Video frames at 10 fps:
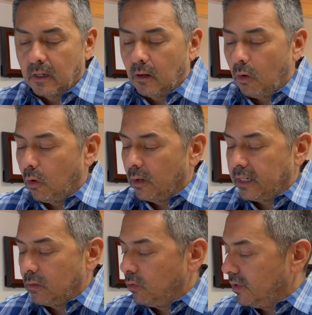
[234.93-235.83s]

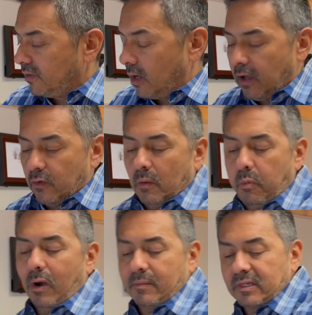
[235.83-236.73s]
already with other
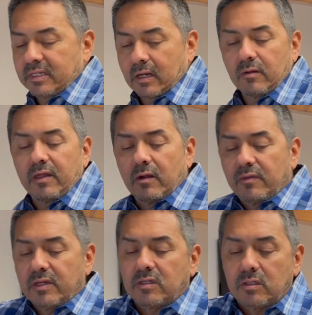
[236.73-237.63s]
appointments that are there.
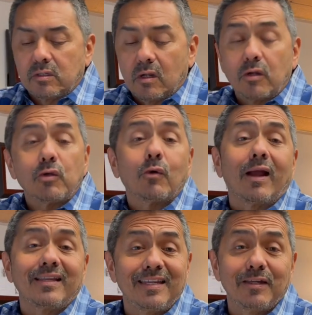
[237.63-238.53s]
This is your
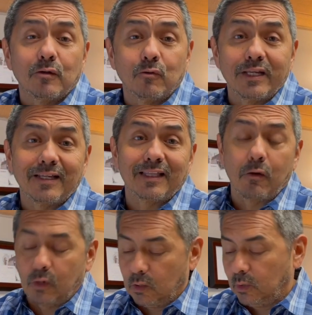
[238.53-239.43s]
ideal week, that
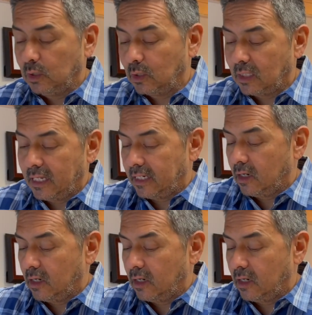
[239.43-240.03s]
what it would look like in